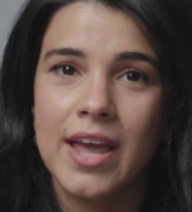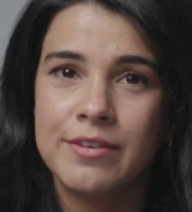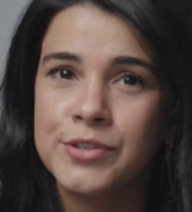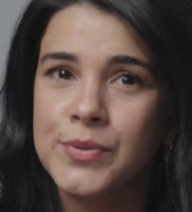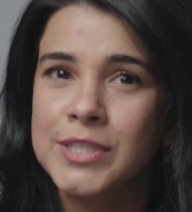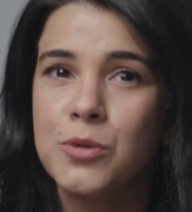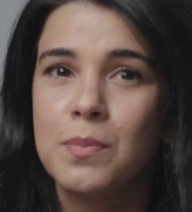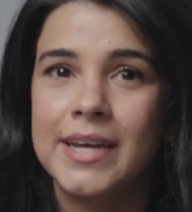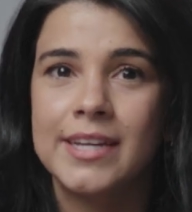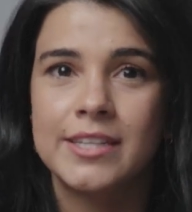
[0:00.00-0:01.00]
everyone to
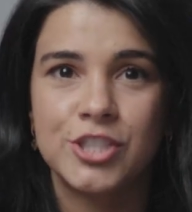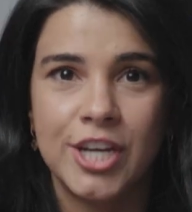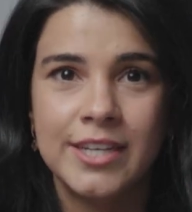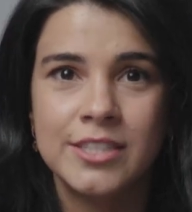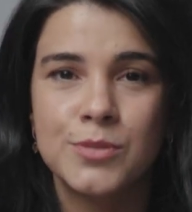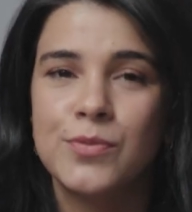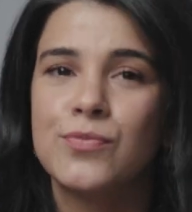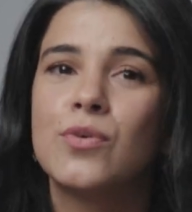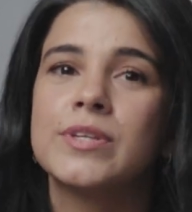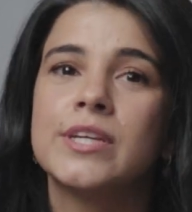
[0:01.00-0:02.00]
plan a change
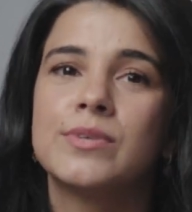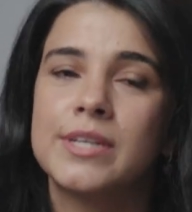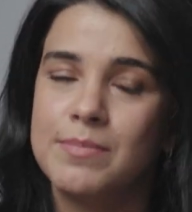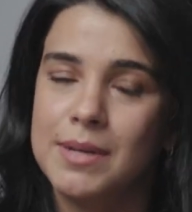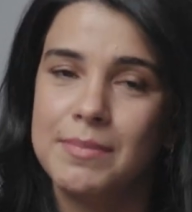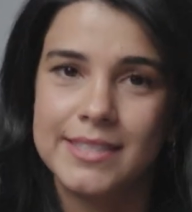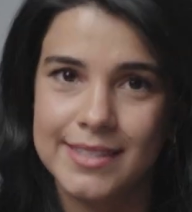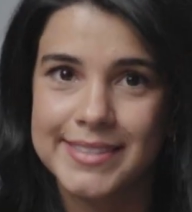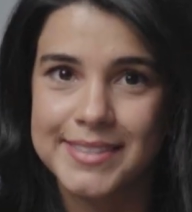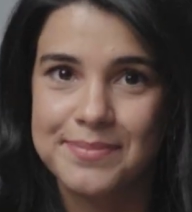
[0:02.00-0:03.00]
before they were
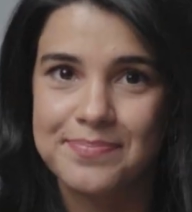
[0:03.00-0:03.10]
implemented.